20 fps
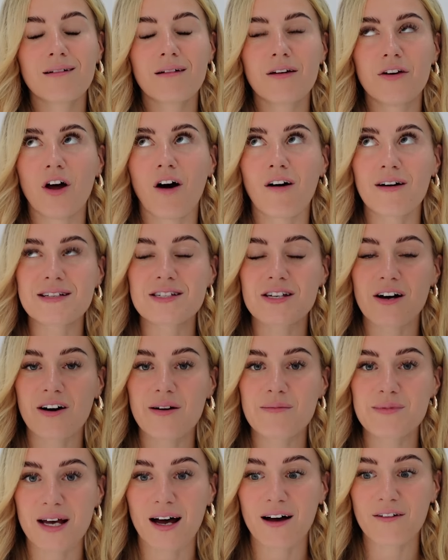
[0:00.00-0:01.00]
Nine
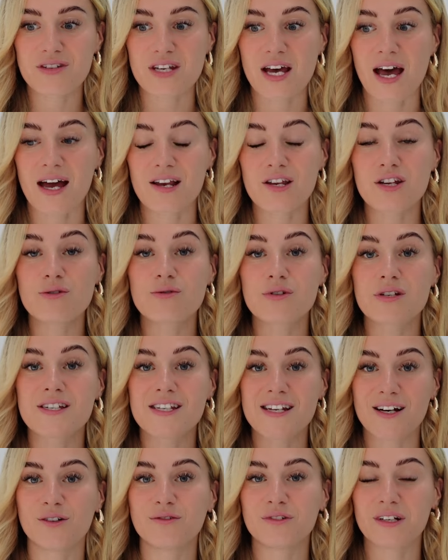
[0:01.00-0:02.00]
times out of ten, you
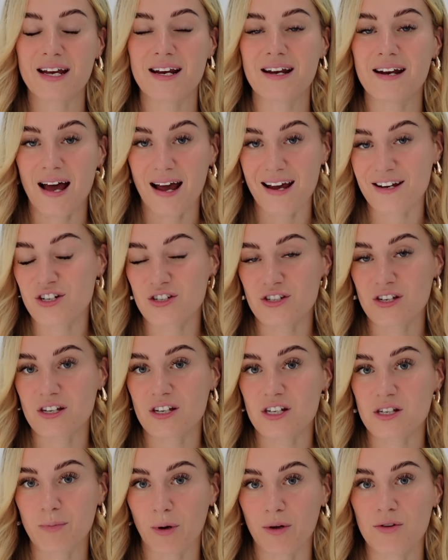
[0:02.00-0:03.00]
still need an agency to
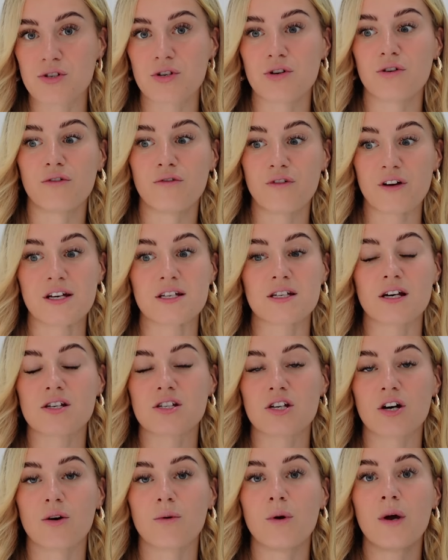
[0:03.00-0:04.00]
sponsor your visa.
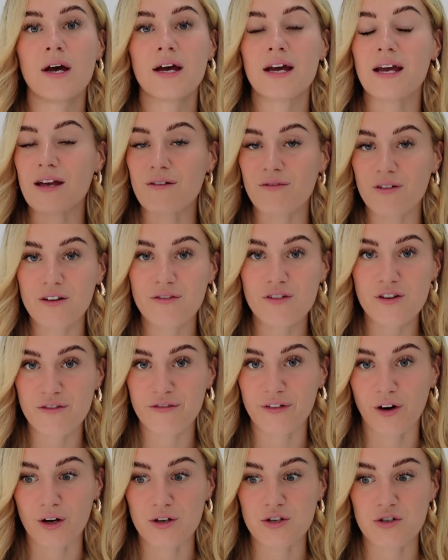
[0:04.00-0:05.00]
So even if you
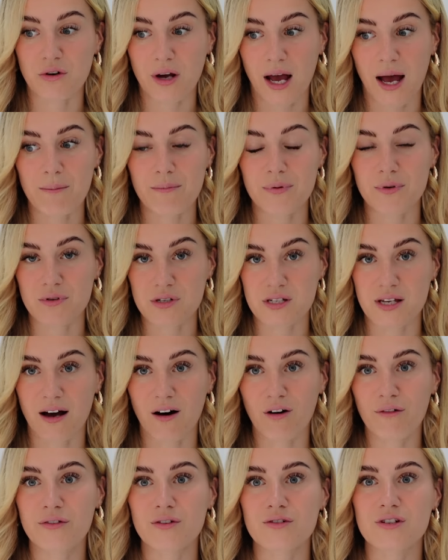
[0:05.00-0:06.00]
find your camp
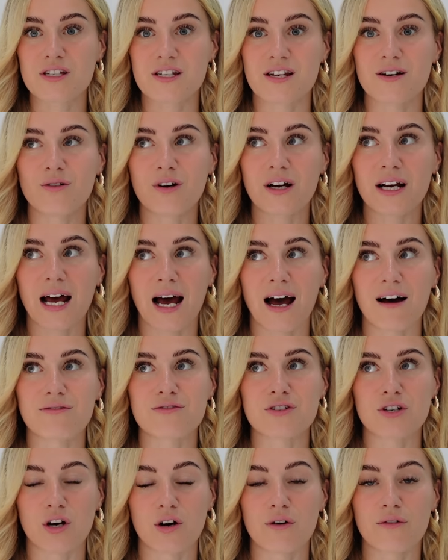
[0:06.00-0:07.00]
yourself, you're still gonna have
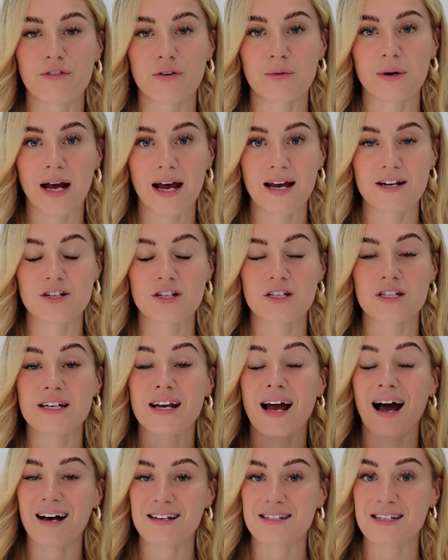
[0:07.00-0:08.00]
to go through an
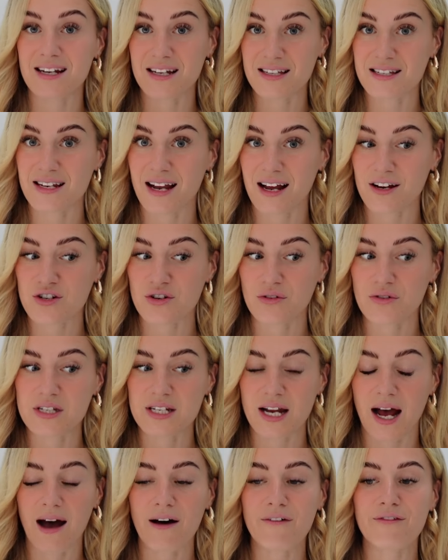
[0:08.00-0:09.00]
agency as an international
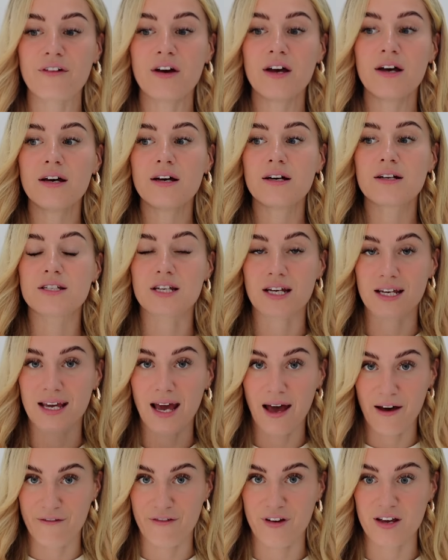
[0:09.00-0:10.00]
staff to
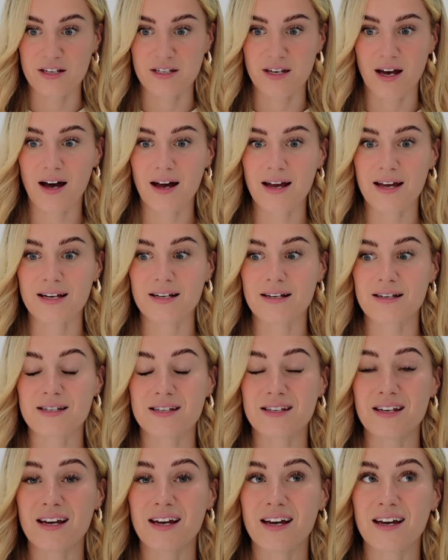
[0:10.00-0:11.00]
get a visa. It is
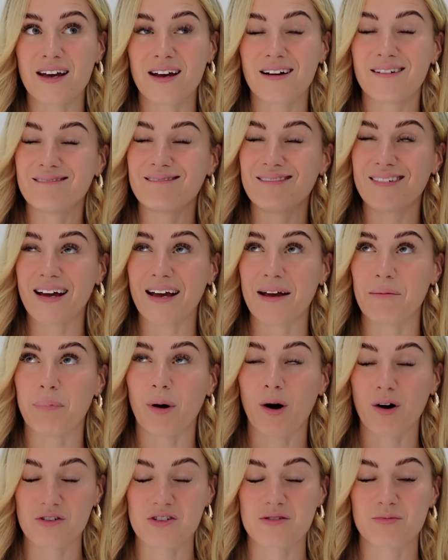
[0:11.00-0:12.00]
near
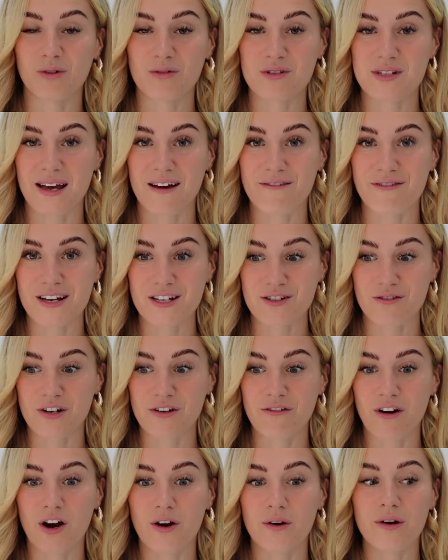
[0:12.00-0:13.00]
impossible to get a visa on
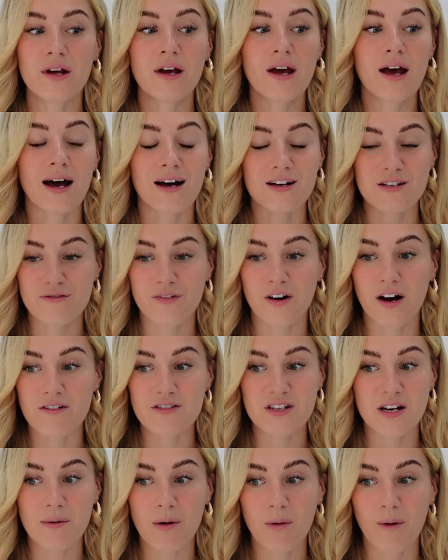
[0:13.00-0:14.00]
your own. As far
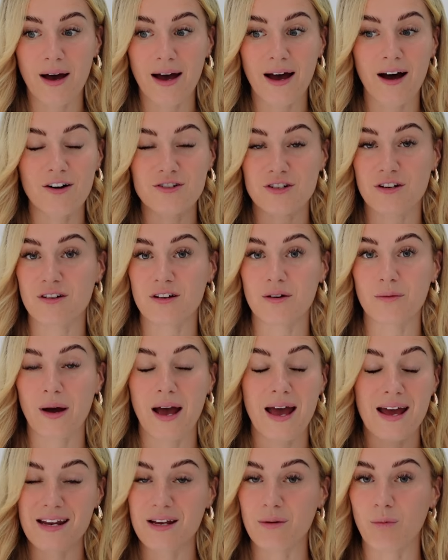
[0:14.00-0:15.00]
as I'm aware, I don't know
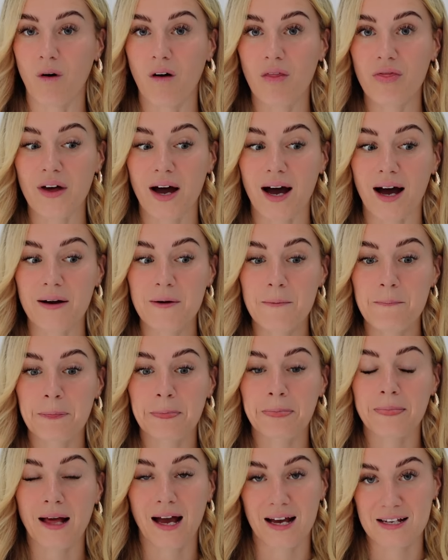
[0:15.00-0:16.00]
anyone that
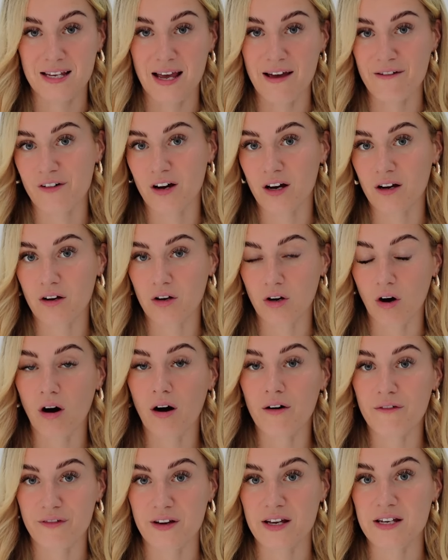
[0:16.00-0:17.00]
has ever
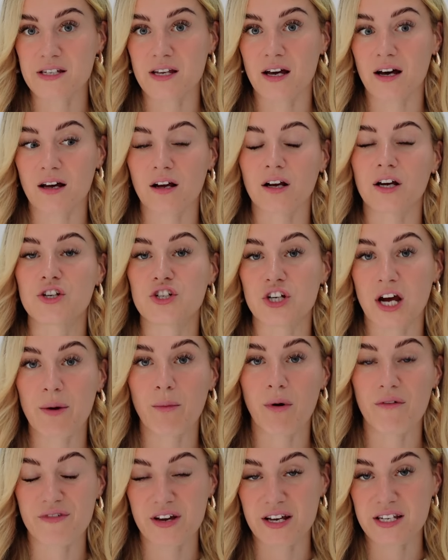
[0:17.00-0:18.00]
got a visa, like a J
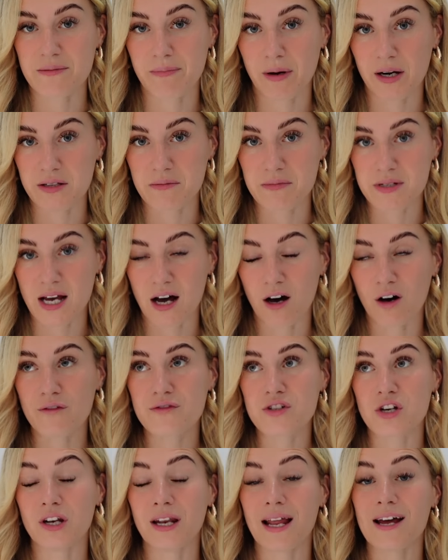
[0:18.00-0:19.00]
one visa by
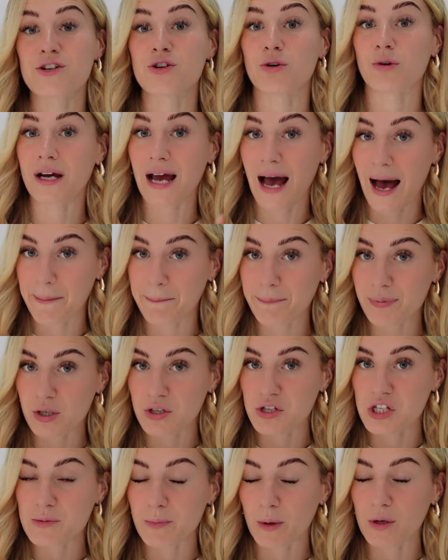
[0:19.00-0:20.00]
themselves, unless your camp
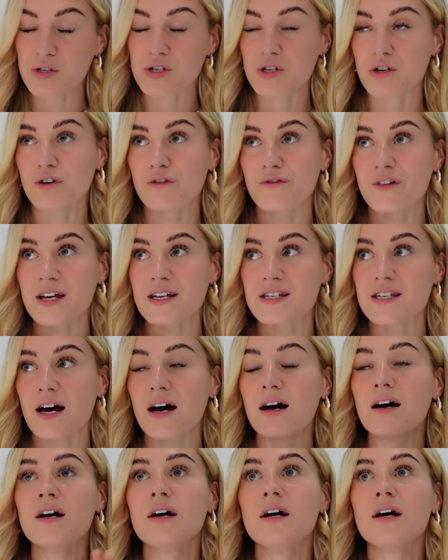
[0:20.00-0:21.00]
can sponsor your
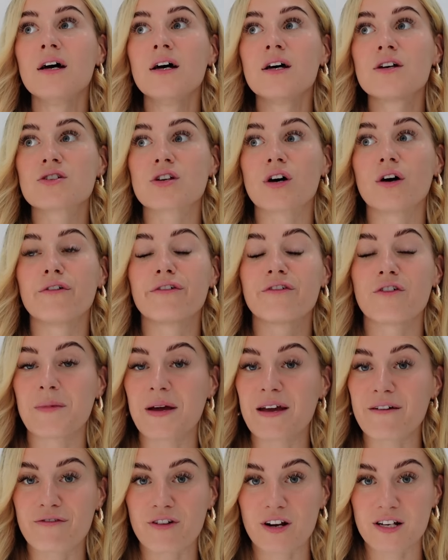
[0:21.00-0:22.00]
visa. So for
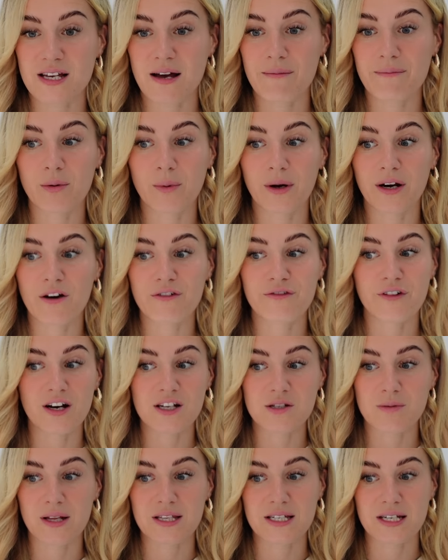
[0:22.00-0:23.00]
me, for example, when I
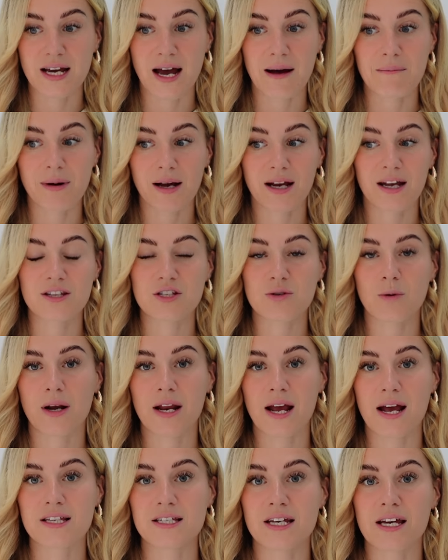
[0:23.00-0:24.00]
first went to camp back in twenty
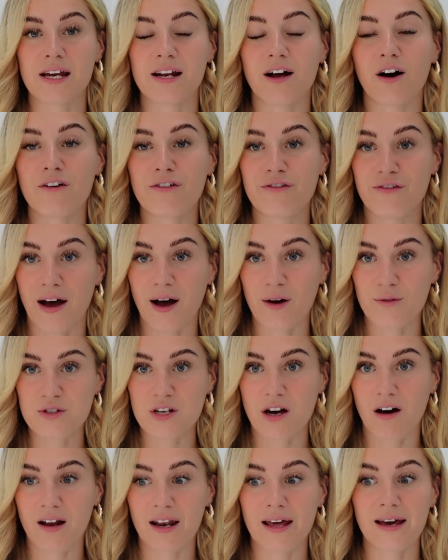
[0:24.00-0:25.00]
eighteen, I found
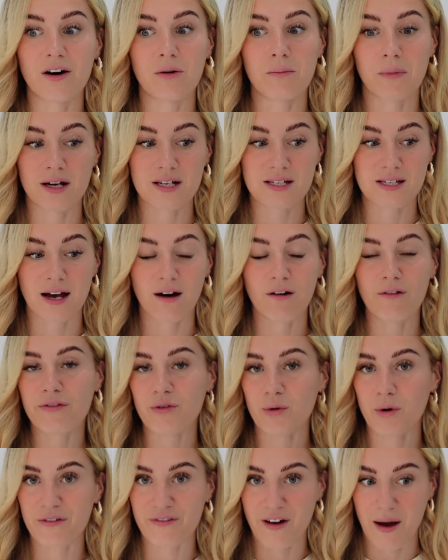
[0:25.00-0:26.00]
Tyler Hill myself
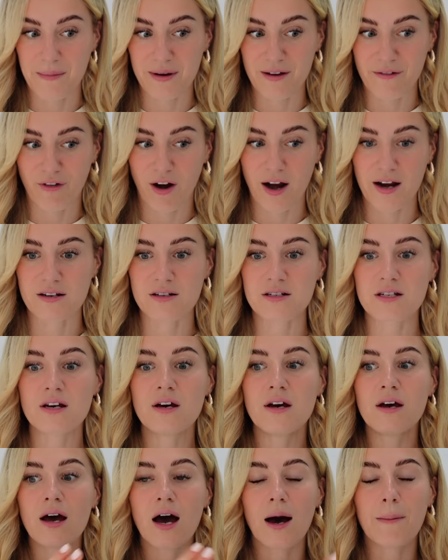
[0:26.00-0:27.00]
through a family friend,
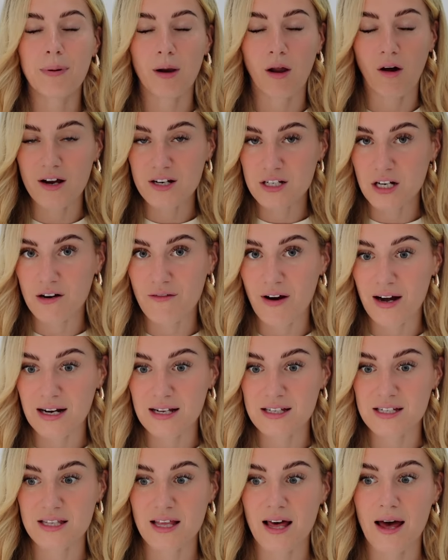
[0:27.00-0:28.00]
applied directly
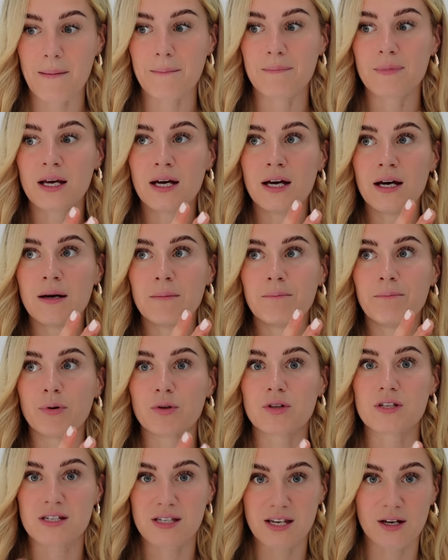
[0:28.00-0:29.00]
to them,
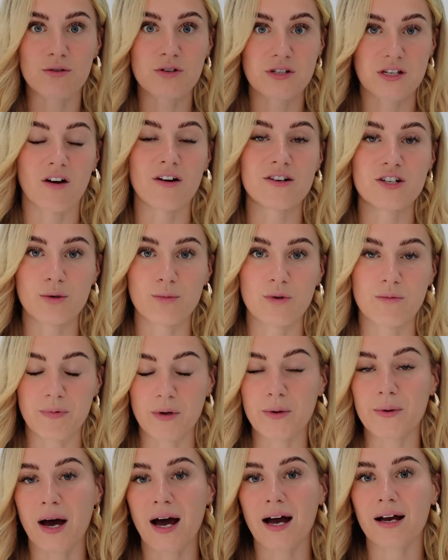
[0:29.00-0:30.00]
but still signed up with
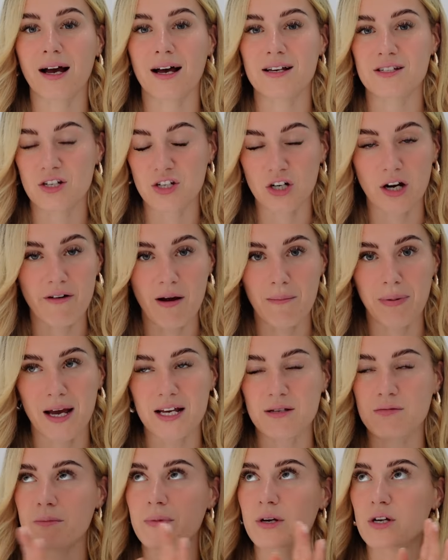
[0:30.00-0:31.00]
BUNAC as a direct
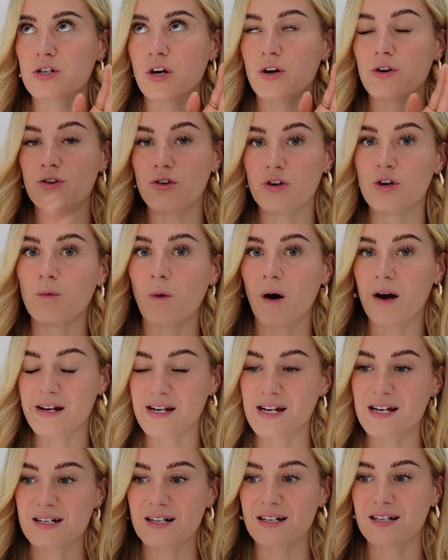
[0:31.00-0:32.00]
placement because I knew I
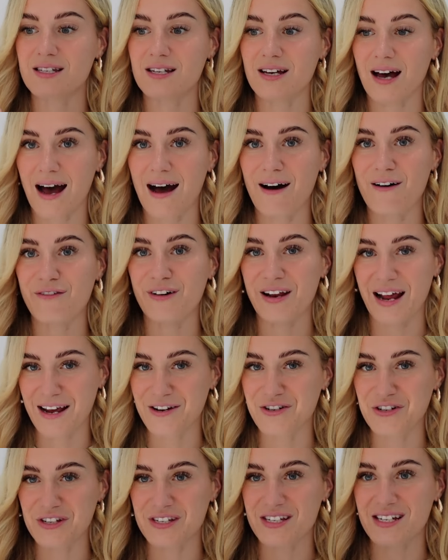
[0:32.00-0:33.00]
needed to have an
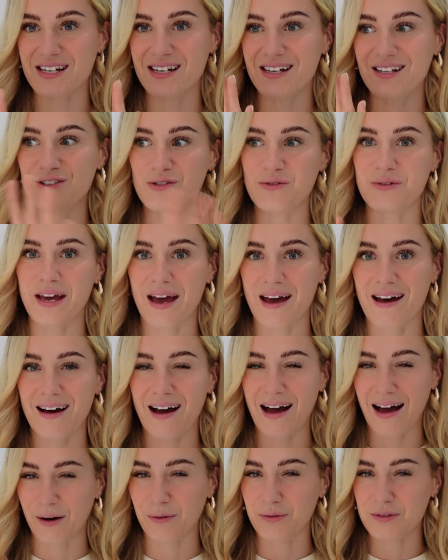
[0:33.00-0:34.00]
agency to get
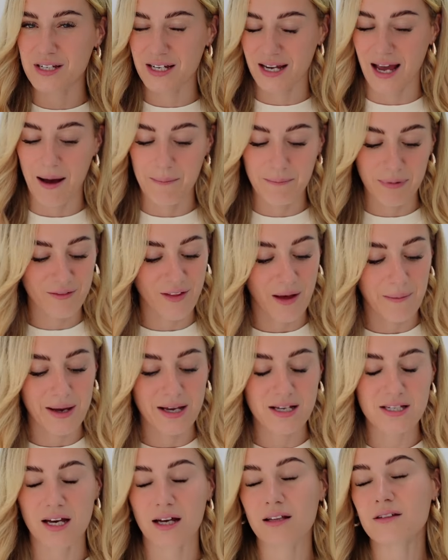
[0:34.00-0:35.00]
out to camp, if that
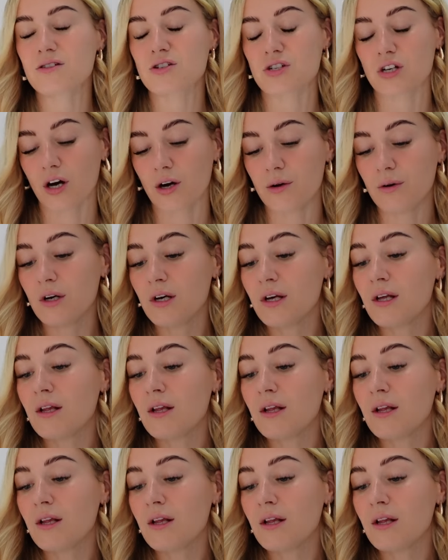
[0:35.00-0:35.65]
makes sense. So